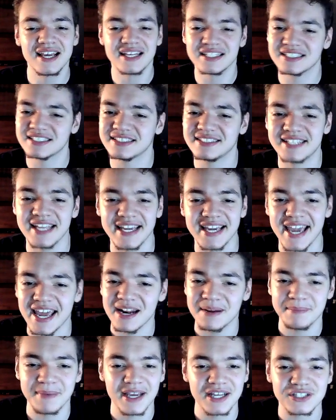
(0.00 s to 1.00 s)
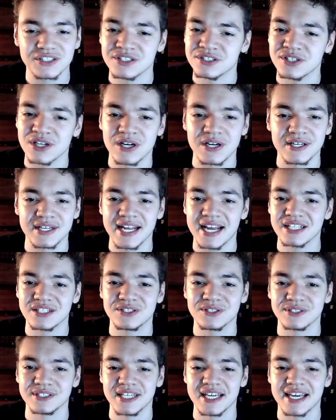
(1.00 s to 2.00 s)
stick animations, all that.
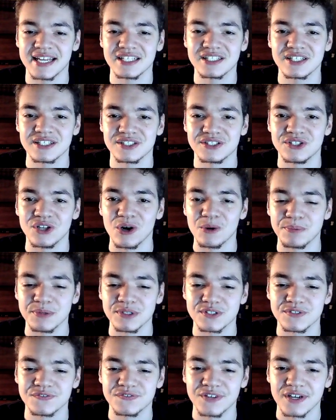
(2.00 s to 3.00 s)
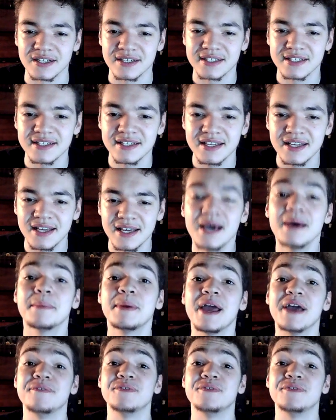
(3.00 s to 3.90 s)
So, yeah, this is dope as fuck. If